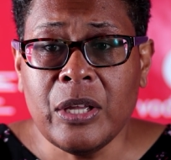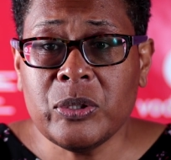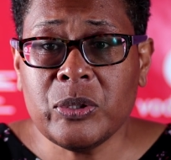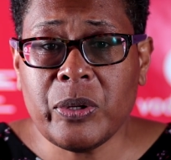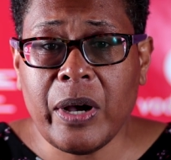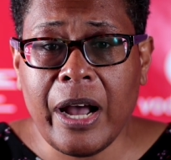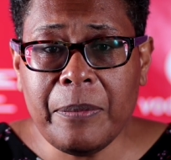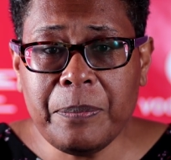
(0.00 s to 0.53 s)

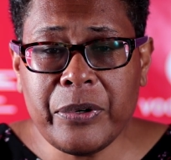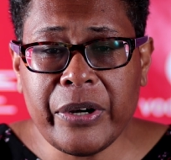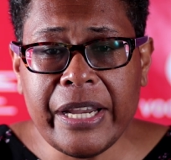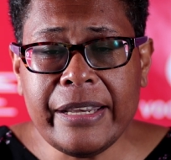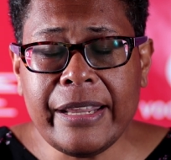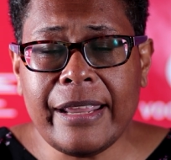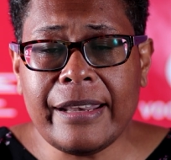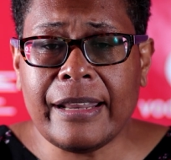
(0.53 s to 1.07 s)
to
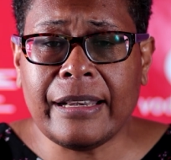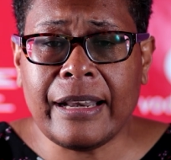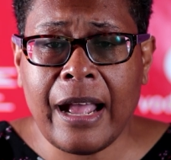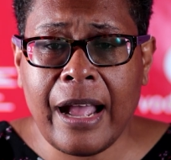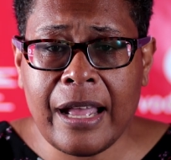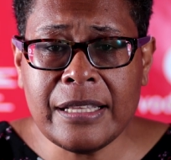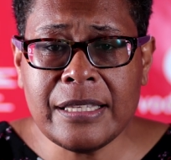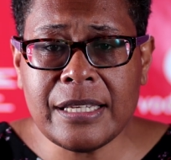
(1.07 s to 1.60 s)
upgrade and
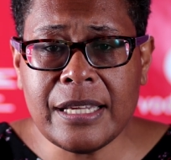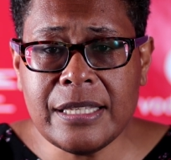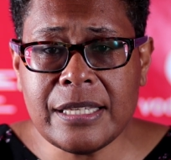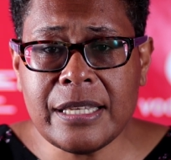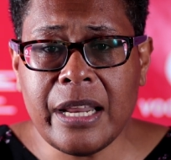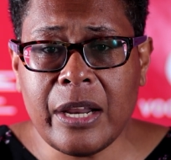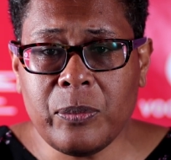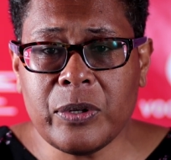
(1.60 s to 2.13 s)
enhance
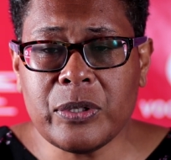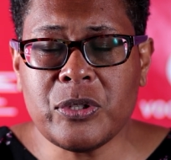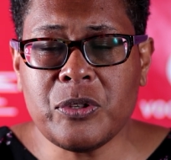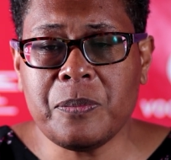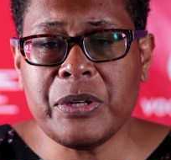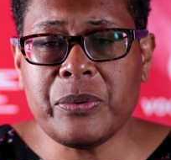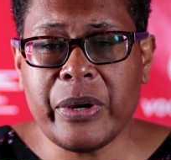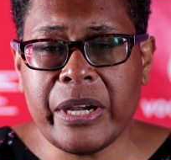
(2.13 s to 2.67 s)
its network
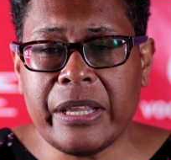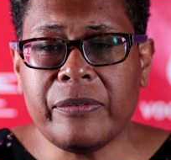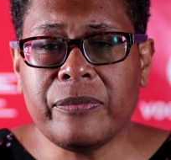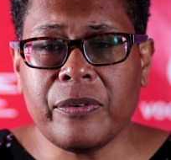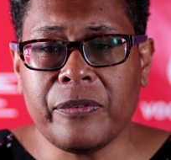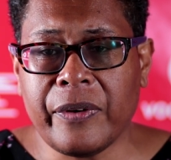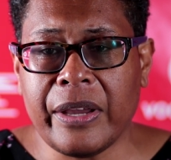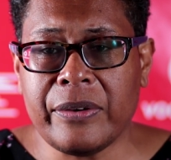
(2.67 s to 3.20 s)
to be ready
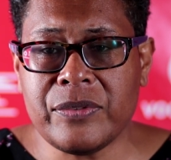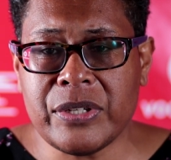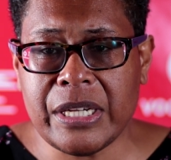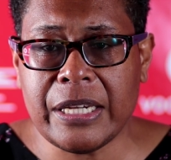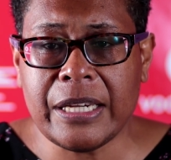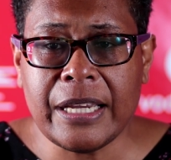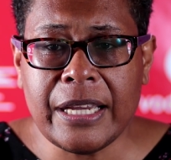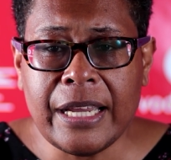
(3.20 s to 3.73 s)
for
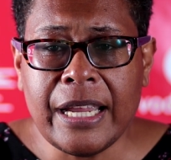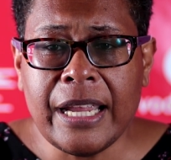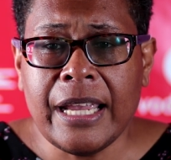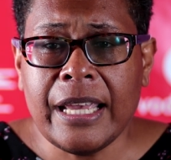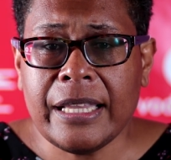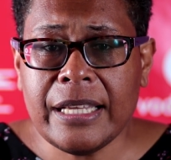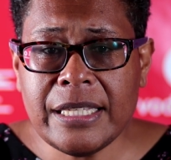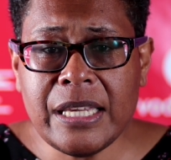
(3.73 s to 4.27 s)
5G.
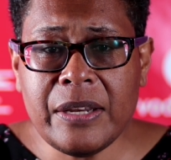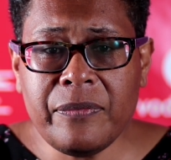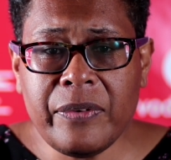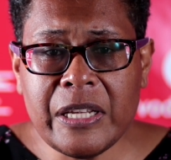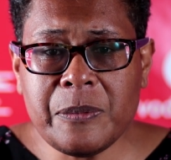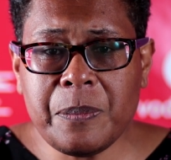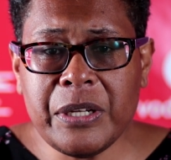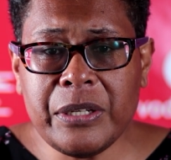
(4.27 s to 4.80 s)
This
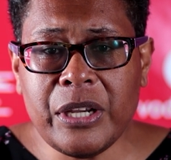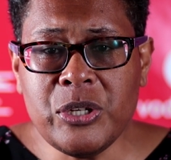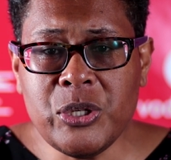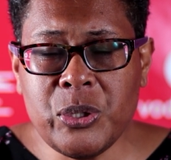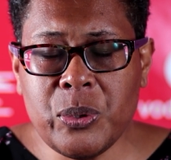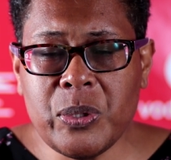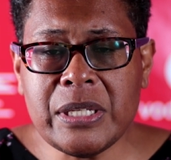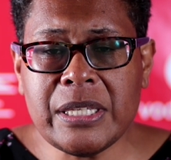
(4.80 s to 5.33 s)
investment
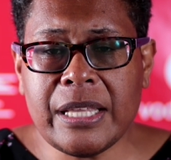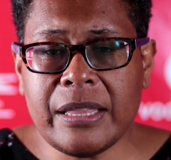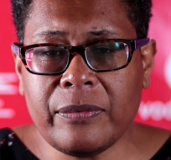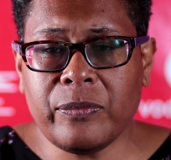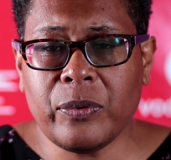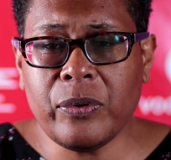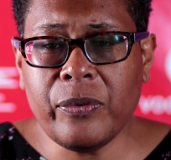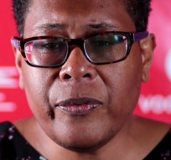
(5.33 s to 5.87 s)
ensures that the
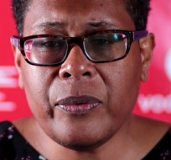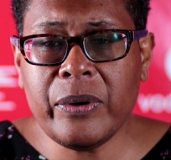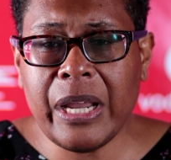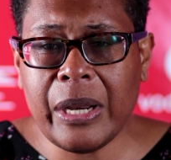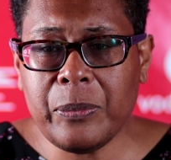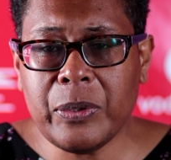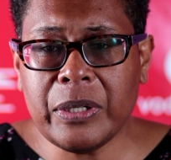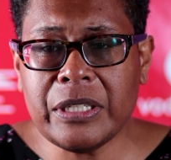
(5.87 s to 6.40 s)
Vodafone
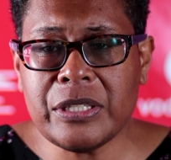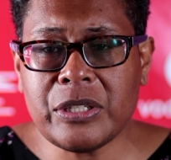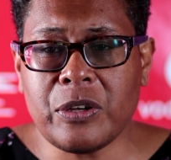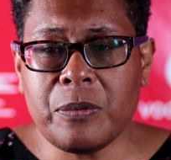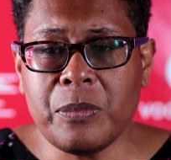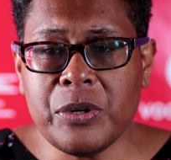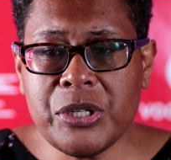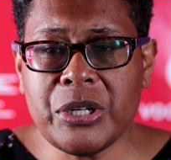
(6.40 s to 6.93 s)
network is
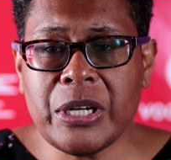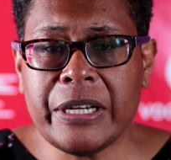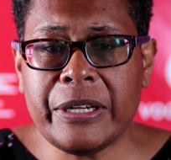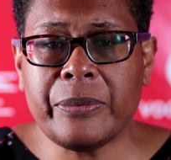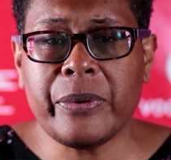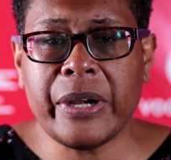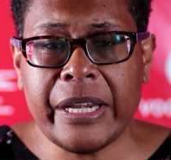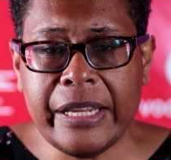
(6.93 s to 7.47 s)

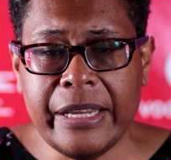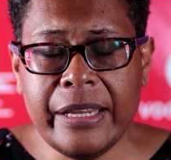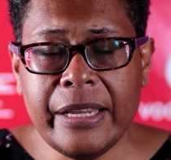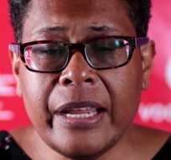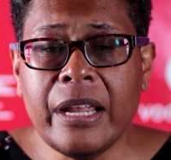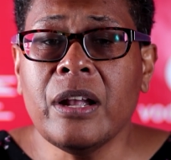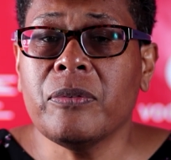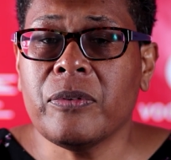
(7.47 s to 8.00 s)
commercially ready
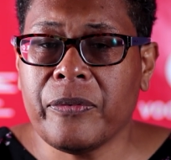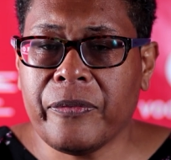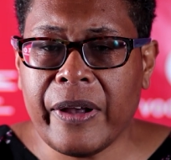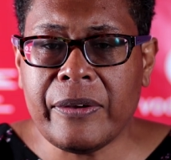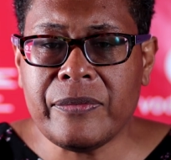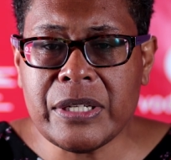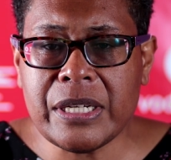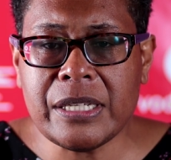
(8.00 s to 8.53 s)
for
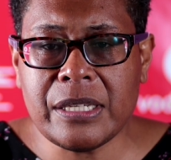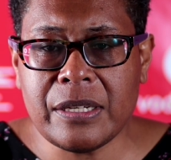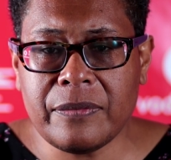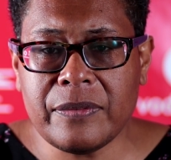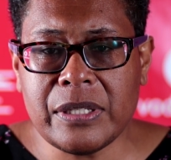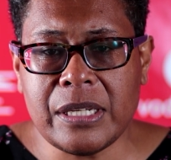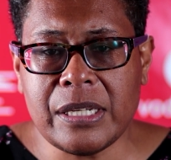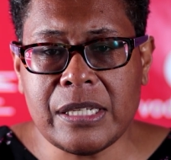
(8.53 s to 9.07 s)
5G
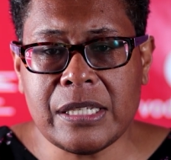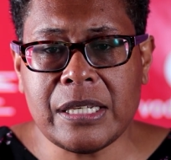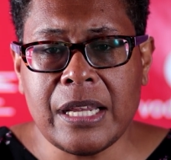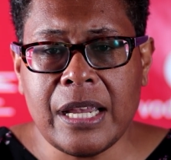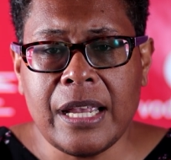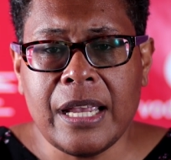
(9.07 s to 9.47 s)
services.